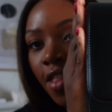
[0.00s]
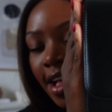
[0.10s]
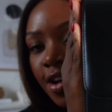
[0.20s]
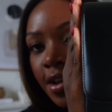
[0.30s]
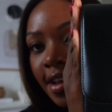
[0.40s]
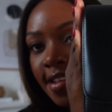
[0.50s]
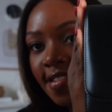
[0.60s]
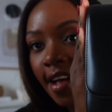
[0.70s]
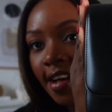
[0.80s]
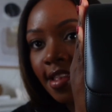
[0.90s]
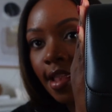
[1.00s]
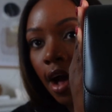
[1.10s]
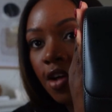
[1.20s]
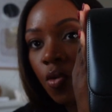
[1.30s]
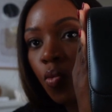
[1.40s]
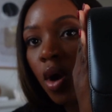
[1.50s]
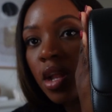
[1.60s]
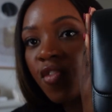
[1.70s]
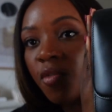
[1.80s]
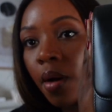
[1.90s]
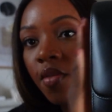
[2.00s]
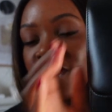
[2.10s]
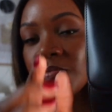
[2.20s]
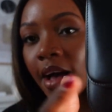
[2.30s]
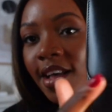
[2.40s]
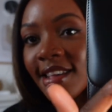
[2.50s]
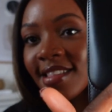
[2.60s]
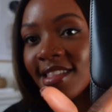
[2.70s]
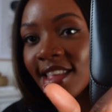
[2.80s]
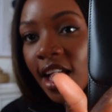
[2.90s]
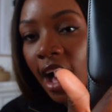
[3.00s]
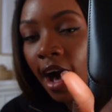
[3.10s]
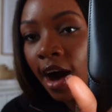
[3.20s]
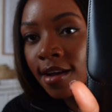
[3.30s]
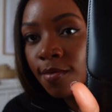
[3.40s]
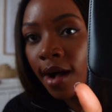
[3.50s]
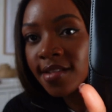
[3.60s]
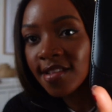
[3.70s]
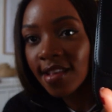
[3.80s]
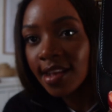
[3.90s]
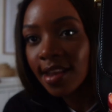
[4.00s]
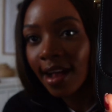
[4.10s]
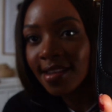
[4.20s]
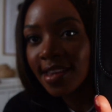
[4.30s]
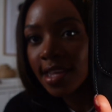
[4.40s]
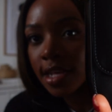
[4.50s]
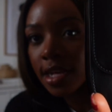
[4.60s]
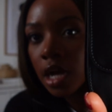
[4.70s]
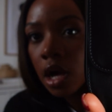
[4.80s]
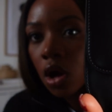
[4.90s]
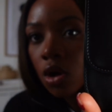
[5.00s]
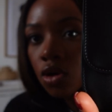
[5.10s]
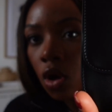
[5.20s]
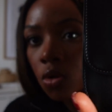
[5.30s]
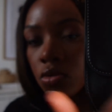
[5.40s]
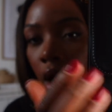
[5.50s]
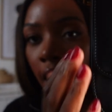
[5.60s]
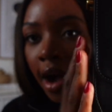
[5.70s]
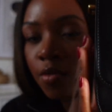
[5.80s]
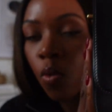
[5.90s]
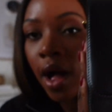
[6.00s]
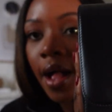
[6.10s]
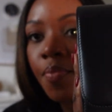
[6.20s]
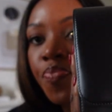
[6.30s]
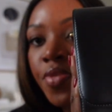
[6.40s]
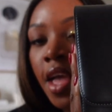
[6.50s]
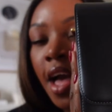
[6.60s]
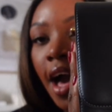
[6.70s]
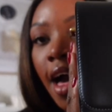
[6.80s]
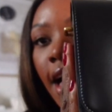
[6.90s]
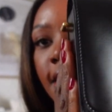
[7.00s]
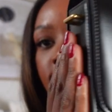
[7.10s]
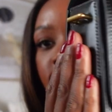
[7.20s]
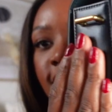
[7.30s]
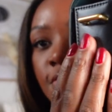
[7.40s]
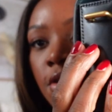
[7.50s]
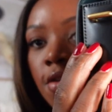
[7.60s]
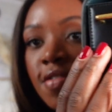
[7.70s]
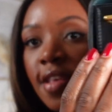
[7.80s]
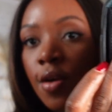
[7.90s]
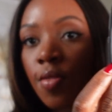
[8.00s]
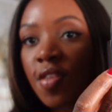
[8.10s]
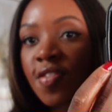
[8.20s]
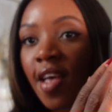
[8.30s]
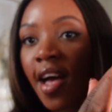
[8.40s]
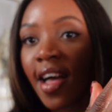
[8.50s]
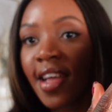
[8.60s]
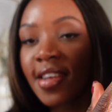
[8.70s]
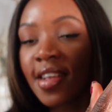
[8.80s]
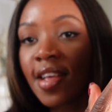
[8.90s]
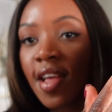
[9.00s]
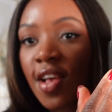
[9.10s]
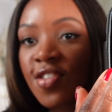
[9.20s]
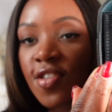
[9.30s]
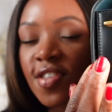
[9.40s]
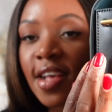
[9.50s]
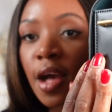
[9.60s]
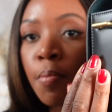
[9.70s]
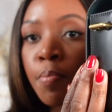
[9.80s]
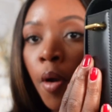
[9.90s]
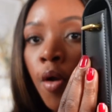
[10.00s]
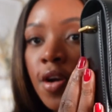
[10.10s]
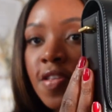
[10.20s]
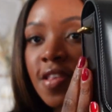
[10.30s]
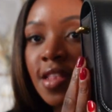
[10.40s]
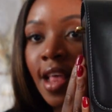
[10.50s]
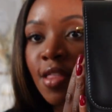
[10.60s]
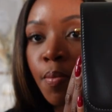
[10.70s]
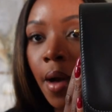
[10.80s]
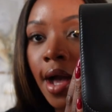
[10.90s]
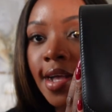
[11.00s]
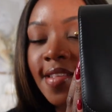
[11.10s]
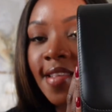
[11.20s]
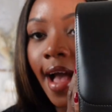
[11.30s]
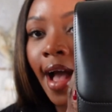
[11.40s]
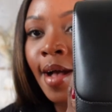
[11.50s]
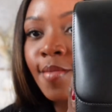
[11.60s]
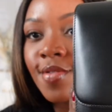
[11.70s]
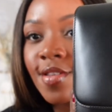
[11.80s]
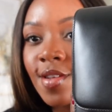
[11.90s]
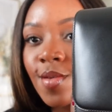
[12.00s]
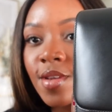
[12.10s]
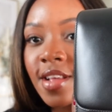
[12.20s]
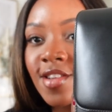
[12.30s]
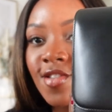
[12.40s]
that I got it in a size large. And what I love about this bag is the hardware. So it's like an antique gold hardware. And this is what it looks like on the side. So it's like a box leather bag. It's absolutely